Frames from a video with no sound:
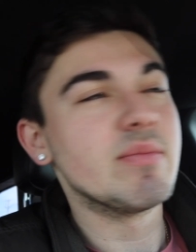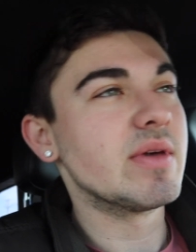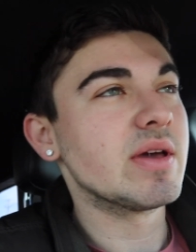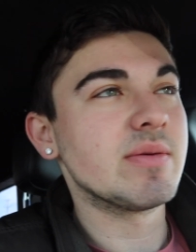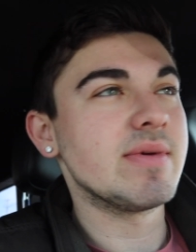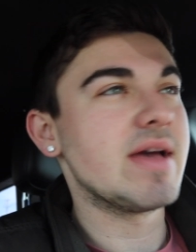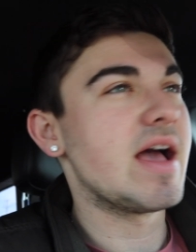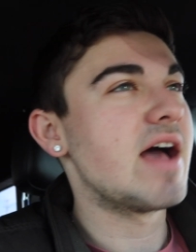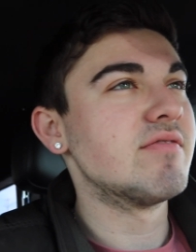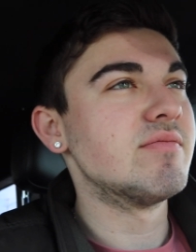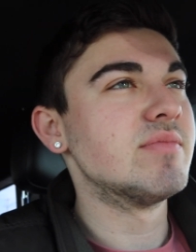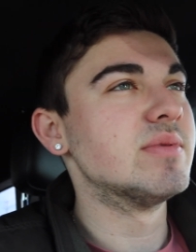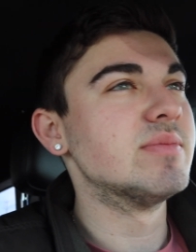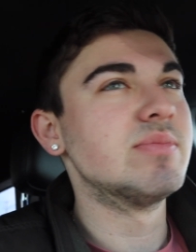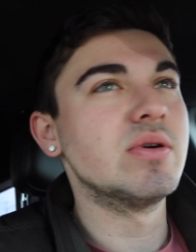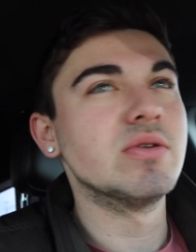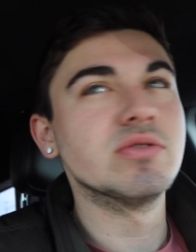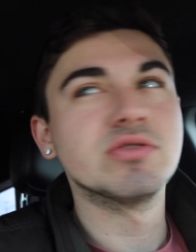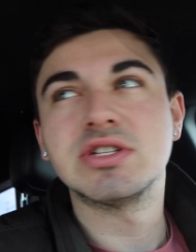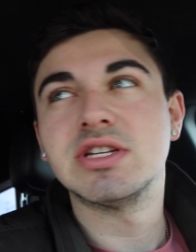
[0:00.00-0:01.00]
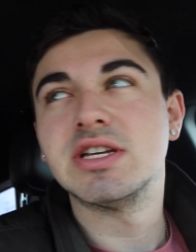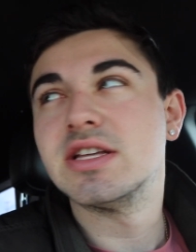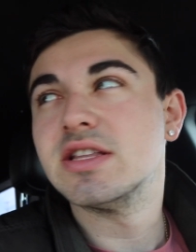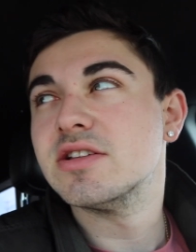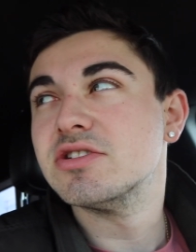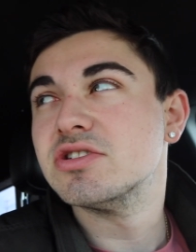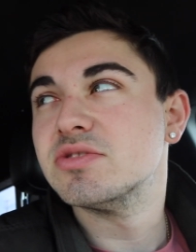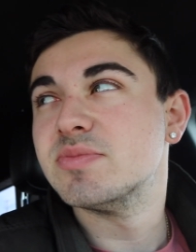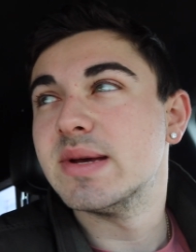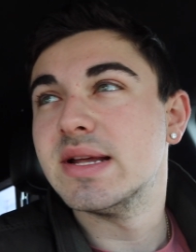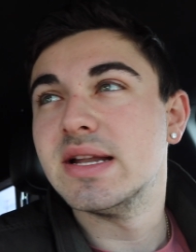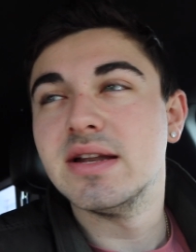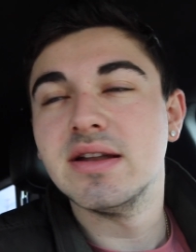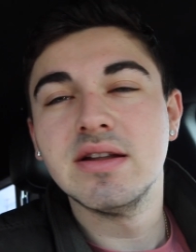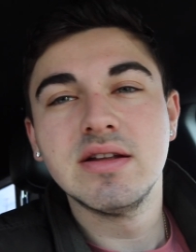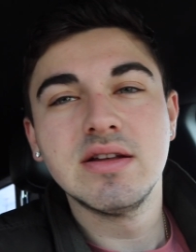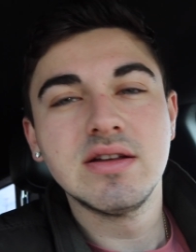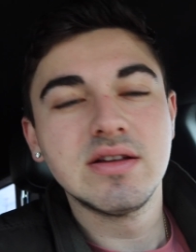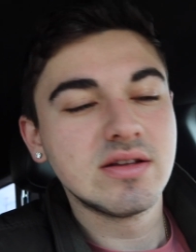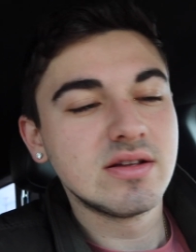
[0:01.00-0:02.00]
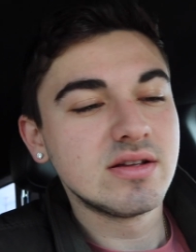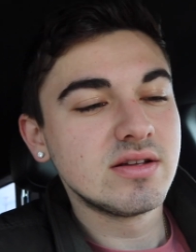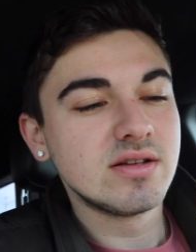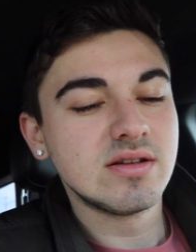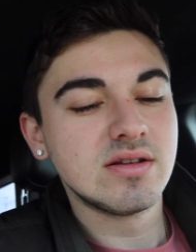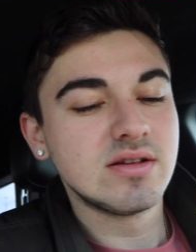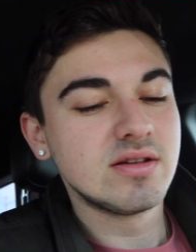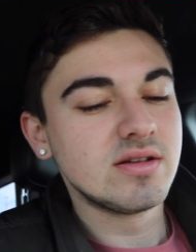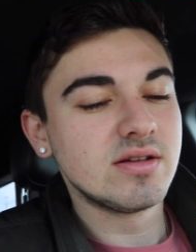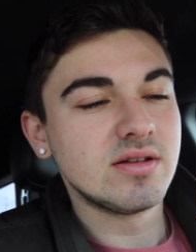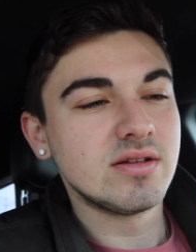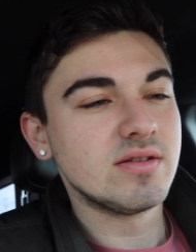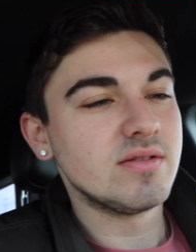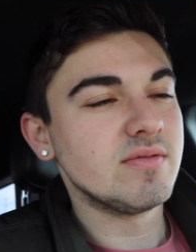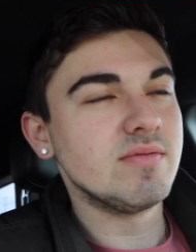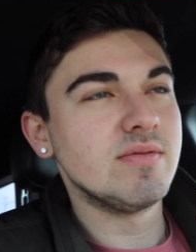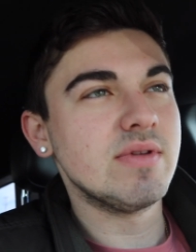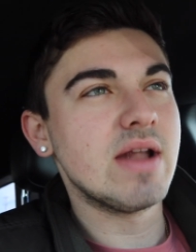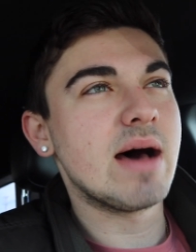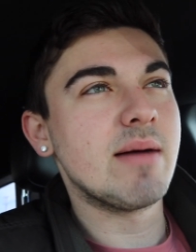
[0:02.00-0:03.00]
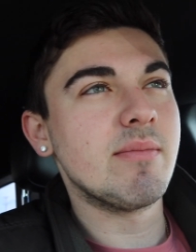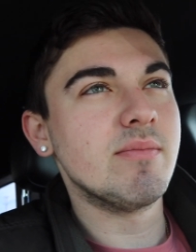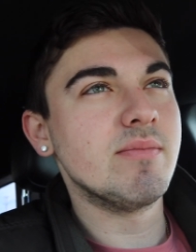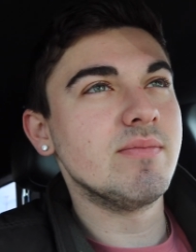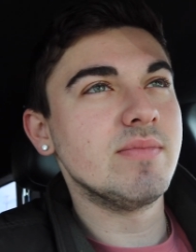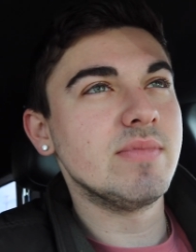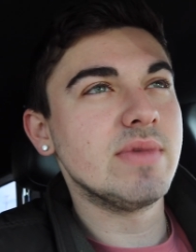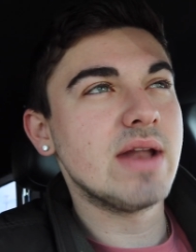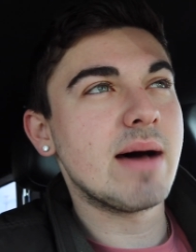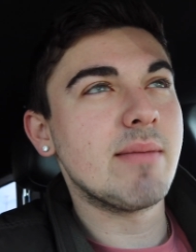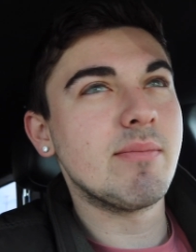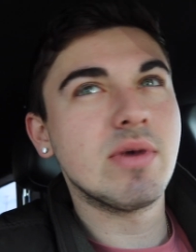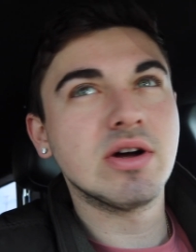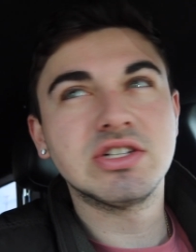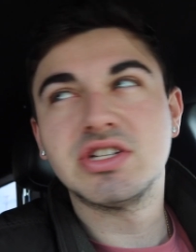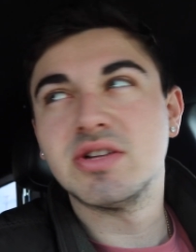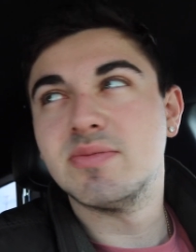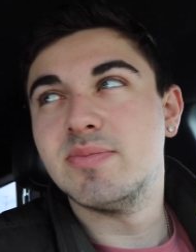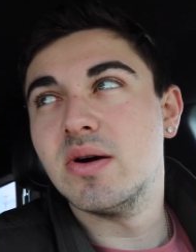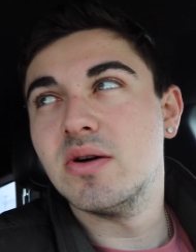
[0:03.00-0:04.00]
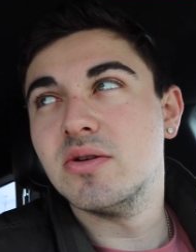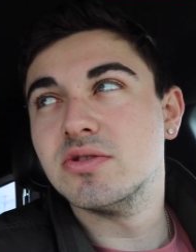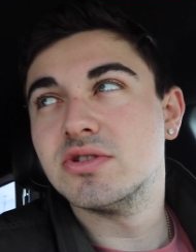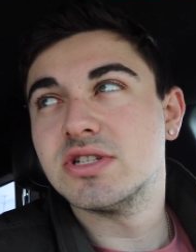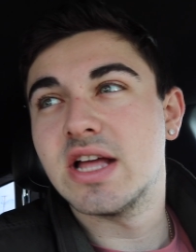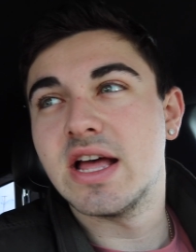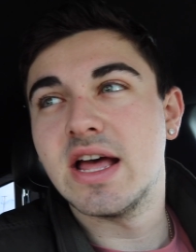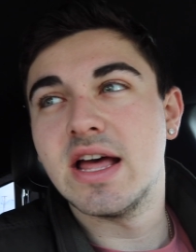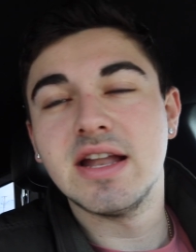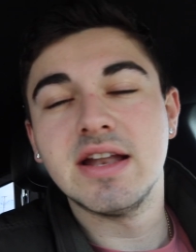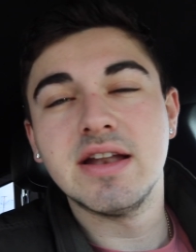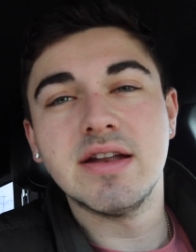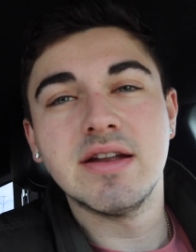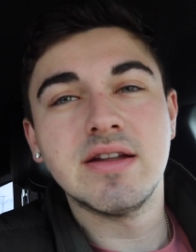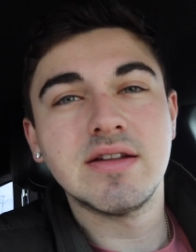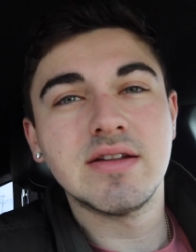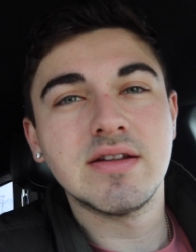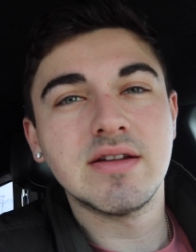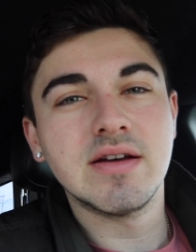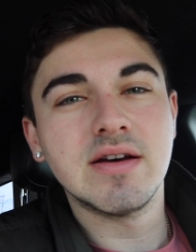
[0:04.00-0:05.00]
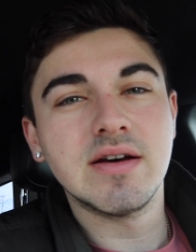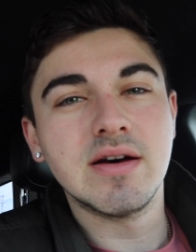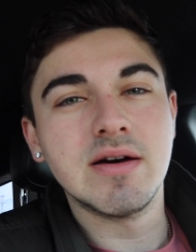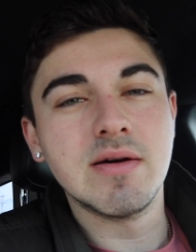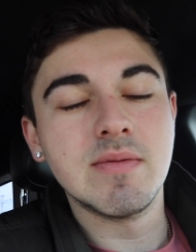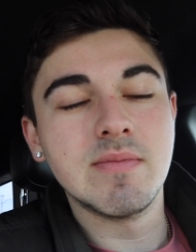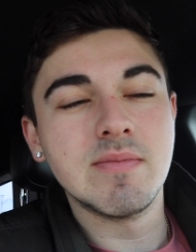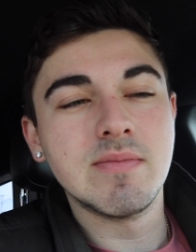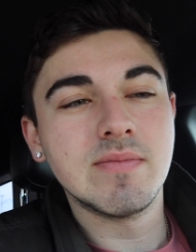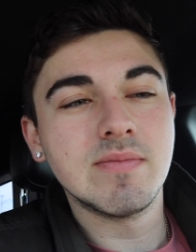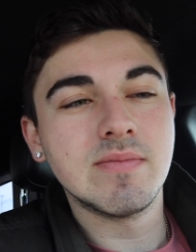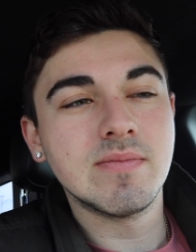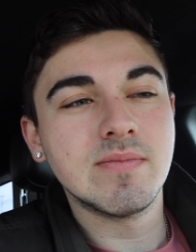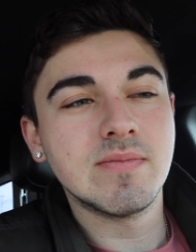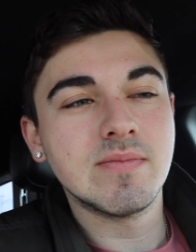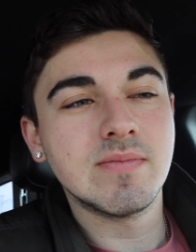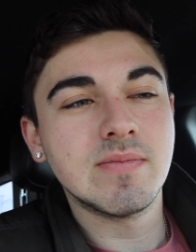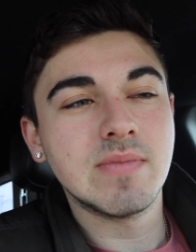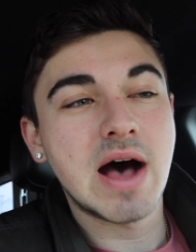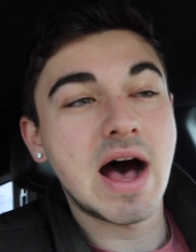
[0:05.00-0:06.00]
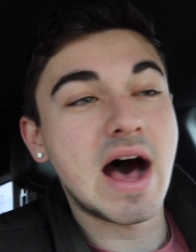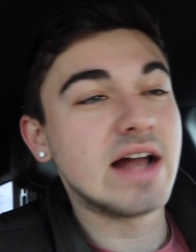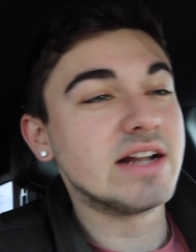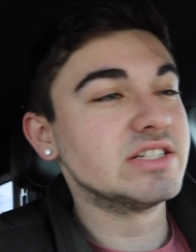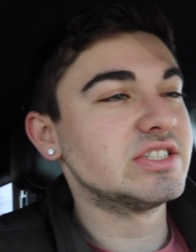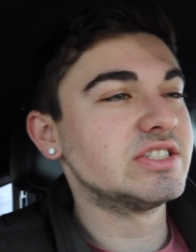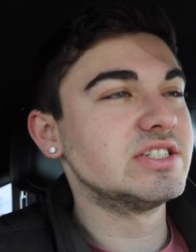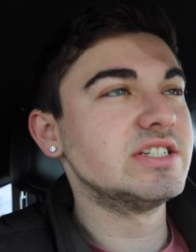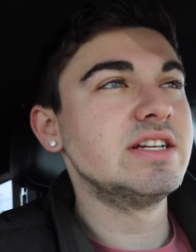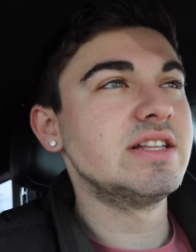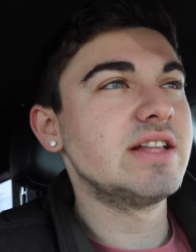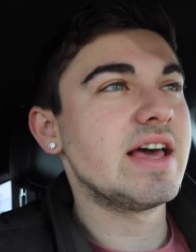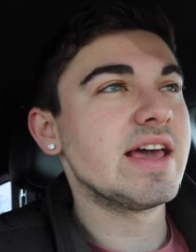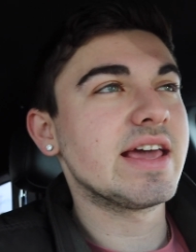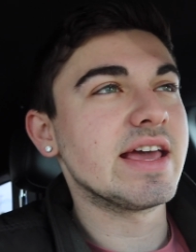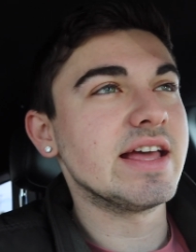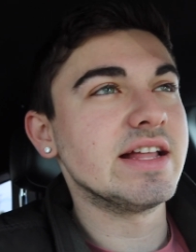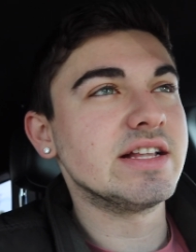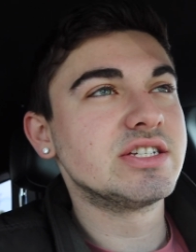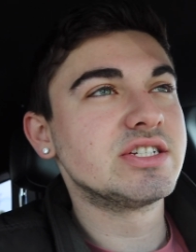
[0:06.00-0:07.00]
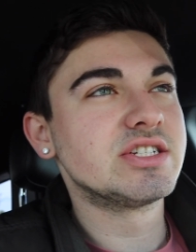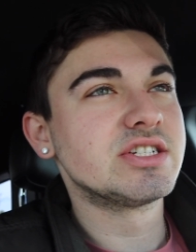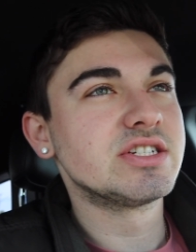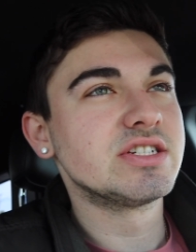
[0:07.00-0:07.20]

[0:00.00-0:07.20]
like, we haven't been posting. There's been not much to post. And honestly, like, it